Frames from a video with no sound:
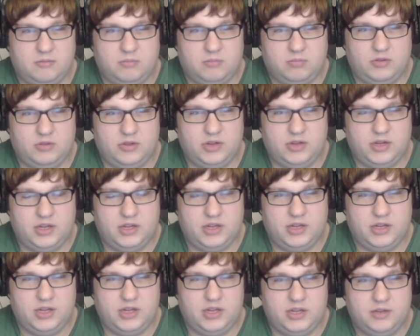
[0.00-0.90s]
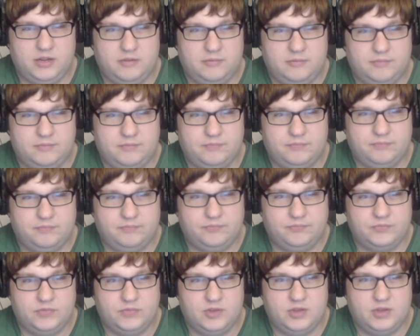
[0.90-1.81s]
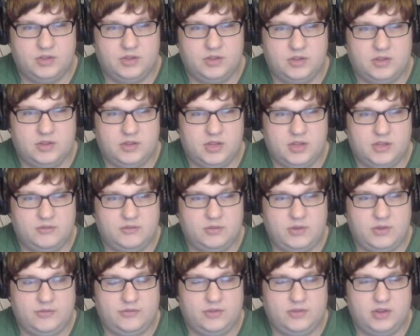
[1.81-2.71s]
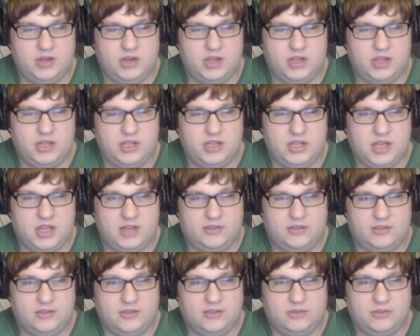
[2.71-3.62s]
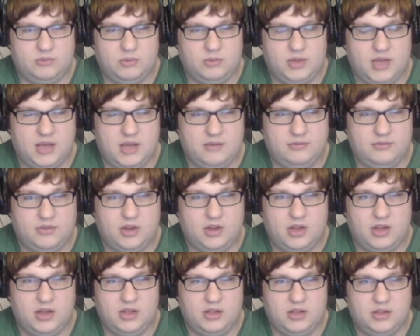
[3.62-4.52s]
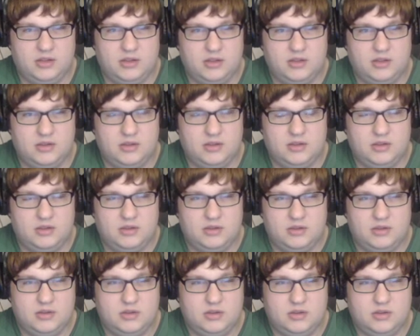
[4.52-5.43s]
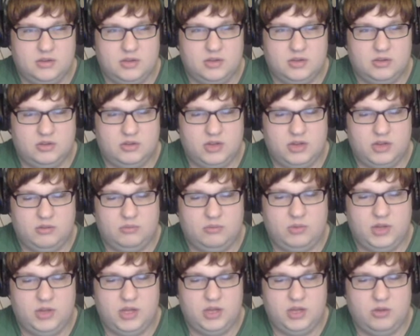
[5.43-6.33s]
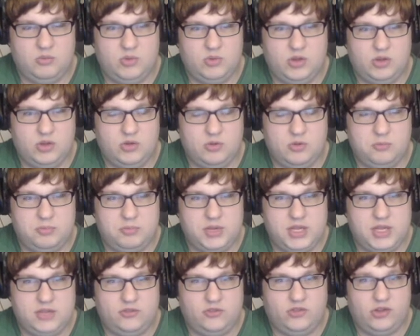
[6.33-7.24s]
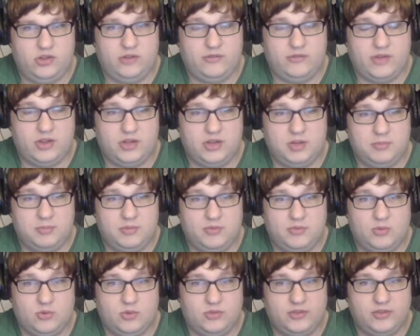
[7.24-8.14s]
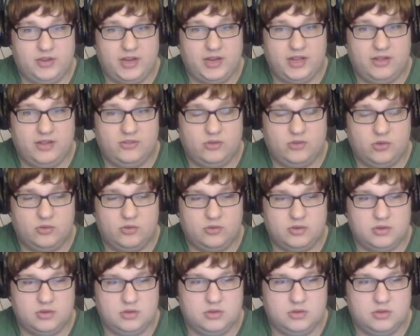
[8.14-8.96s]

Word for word: Okay. Have we fought? Yes, we have fought. Okay, we will beat Giovanni before today is over.